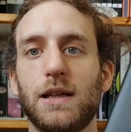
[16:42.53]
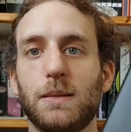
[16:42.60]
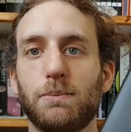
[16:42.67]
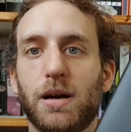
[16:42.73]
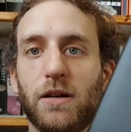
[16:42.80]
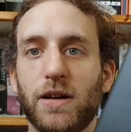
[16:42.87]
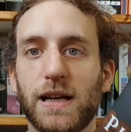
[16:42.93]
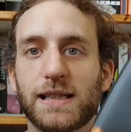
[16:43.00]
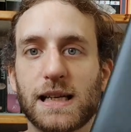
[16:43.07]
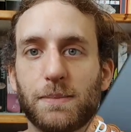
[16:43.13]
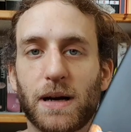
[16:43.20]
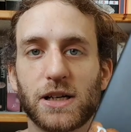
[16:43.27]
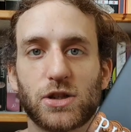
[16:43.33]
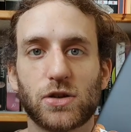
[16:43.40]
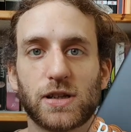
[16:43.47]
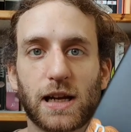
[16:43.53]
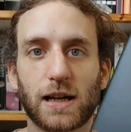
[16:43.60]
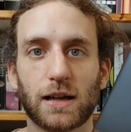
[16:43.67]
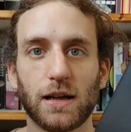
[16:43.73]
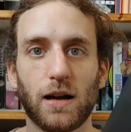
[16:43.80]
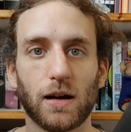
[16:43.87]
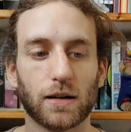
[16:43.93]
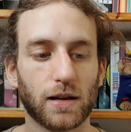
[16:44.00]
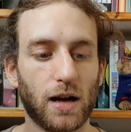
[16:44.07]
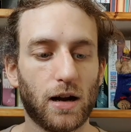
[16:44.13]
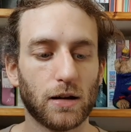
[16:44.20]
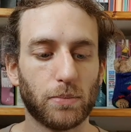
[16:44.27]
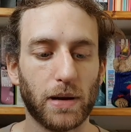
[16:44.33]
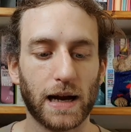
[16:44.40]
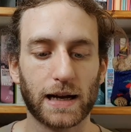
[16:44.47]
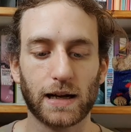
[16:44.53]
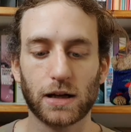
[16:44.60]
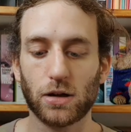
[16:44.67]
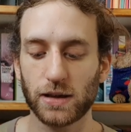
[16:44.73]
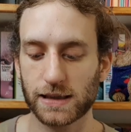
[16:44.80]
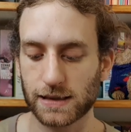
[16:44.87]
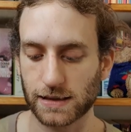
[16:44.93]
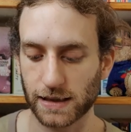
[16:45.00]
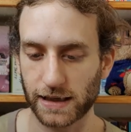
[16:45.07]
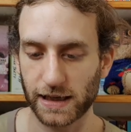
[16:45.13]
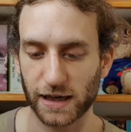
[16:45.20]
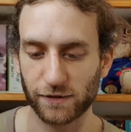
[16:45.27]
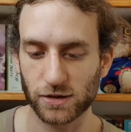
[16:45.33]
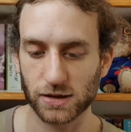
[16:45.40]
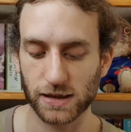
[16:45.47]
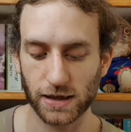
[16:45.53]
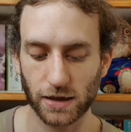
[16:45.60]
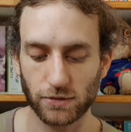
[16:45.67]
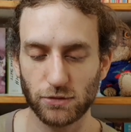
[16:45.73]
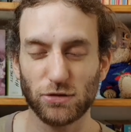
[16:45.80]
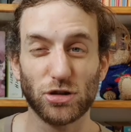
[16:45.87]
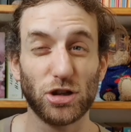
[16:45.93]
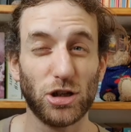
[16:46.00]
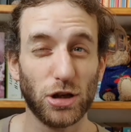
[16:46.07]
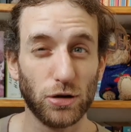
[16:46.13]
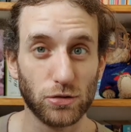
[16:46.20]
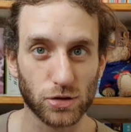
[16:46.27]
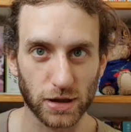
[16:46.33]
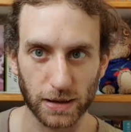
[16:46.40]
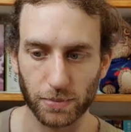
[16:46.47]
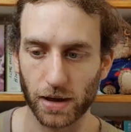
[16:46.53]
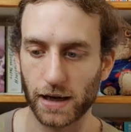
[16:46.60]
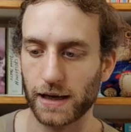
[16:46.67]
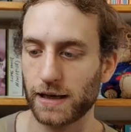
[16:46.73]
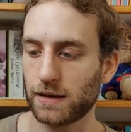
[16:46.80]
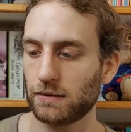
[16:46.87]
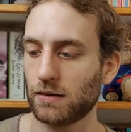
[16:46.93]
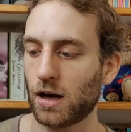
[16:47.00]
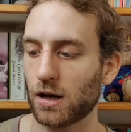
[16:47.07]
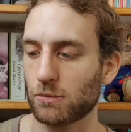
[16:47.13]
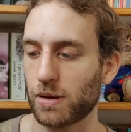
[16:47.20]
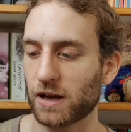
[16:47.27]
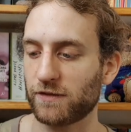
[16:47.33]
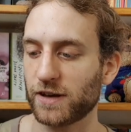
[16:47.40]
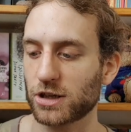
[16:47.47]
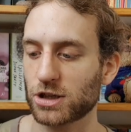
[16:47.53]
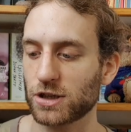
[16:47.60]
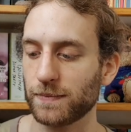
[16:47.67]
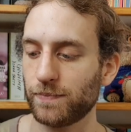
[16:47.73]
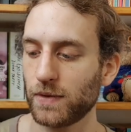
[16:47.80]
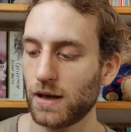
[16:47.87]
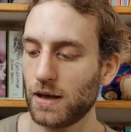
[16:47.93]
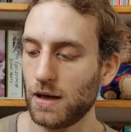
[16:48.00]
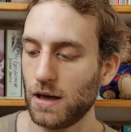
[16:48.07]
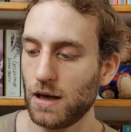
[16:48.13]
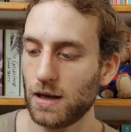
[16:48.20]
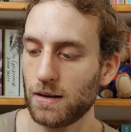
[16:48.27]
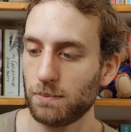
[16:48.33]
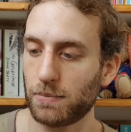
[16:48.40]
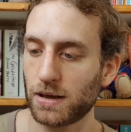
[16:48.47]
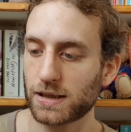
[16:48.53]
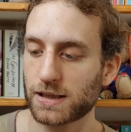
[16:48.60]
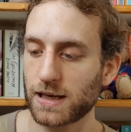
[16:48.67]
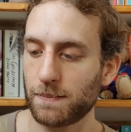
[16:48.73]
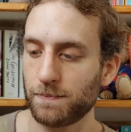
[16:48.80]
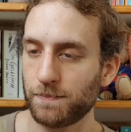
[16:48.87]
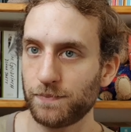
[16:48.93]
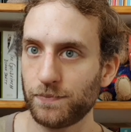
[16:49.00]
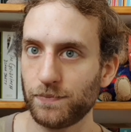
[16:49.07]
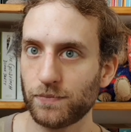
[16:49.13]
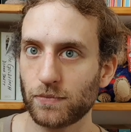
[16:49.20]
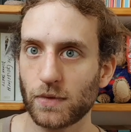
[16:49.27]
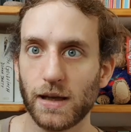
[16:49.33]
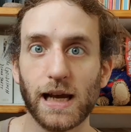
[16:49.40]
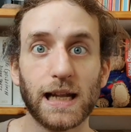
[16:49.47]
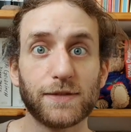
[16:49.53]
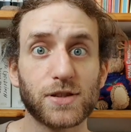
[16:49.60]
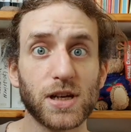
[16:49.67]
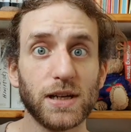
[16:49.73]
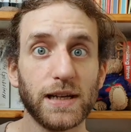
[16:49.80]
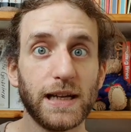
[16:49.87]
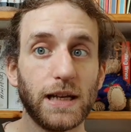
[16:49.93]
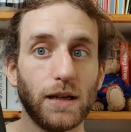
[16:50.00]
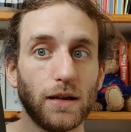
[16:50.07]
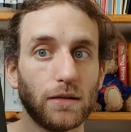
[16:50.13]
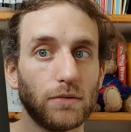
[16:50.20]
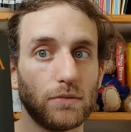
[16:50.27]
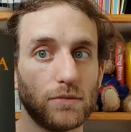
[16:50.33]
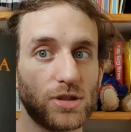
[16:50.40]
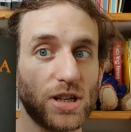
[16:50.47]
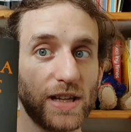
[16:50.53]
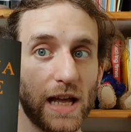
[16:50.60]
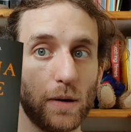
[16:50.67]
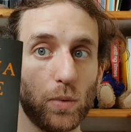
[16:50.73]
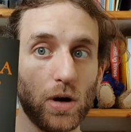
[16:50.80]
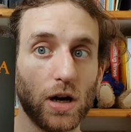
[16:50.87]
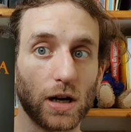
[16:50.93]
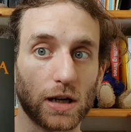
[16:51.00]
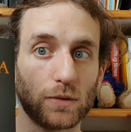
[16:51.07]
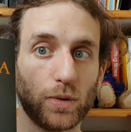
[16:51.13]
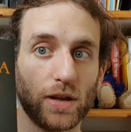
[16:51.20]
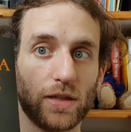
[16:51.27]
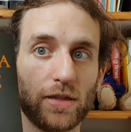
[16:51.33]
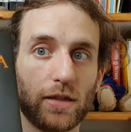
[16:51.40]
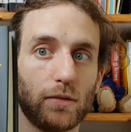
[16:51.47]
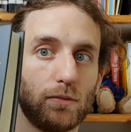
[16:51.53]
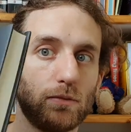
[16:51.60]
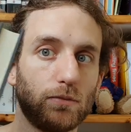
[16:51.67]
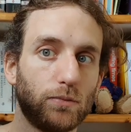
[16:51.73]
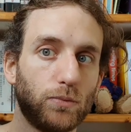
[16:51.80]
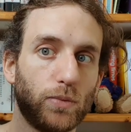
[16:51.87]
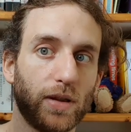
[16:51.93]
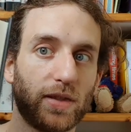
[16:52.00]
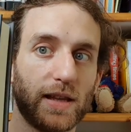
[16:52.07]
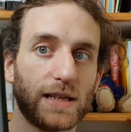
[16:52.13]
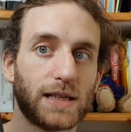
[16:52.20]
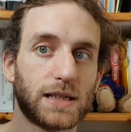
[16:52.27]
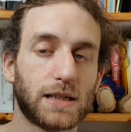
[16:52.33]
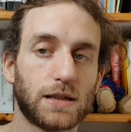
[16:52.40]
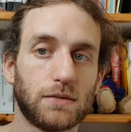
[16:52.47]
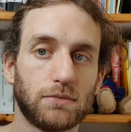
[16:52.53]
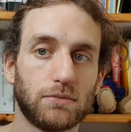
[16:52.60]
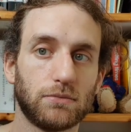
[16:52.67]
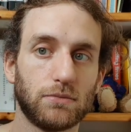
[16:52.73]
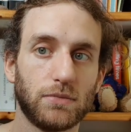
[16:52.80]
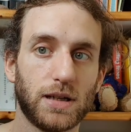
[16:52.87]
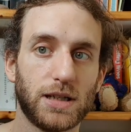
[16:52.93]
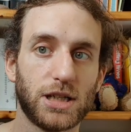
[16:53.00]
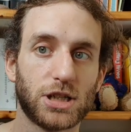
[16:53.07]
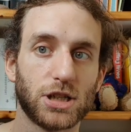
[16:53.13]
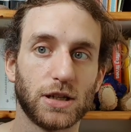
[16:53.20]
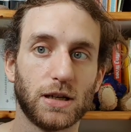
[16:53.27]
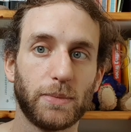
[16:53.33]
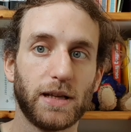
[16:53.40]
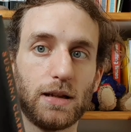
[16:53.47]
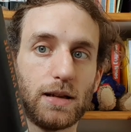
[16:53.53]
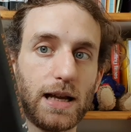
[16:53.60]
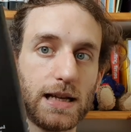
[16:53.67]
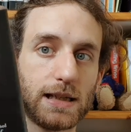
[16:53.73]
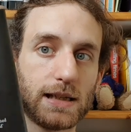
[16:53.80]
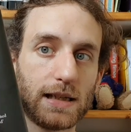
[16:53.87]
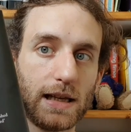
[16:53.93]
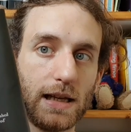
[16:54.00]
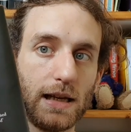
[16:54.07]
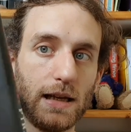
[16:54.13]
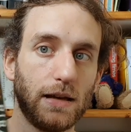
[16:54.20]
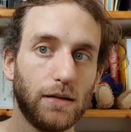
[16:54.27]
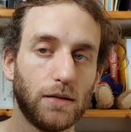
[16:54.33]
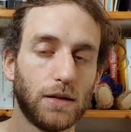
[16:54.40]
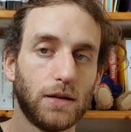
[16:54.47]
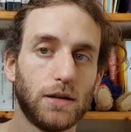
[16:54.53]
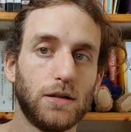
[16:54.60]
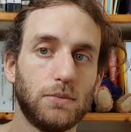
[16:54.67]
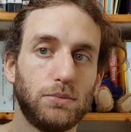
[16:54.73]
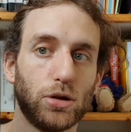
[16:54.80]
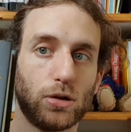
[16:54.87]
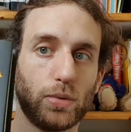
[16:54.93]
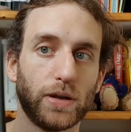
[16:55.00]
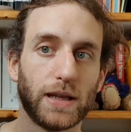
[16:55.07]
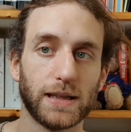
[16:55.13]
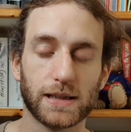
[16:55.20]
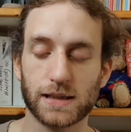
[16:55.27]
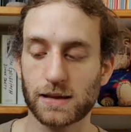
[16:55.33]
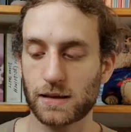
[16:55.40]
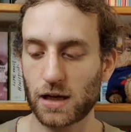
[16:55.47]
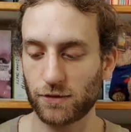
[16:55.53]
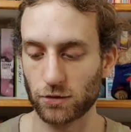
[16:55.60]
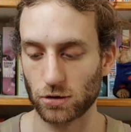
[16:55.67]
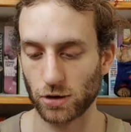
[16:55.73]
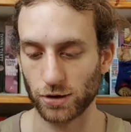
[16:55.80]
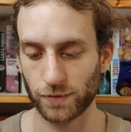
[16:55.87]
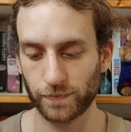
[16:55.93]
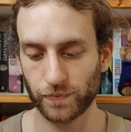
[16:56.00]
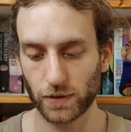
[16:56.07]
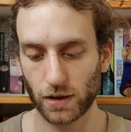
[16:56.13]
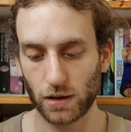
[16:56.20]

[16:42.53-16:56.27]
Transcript: Piranesi by Susanna Clarke, the hardback. I got this as a gift because I don't usually buy hardback fiction. But yeah, they've certainly done their work with this edition. I mean, there's the book with its cover on.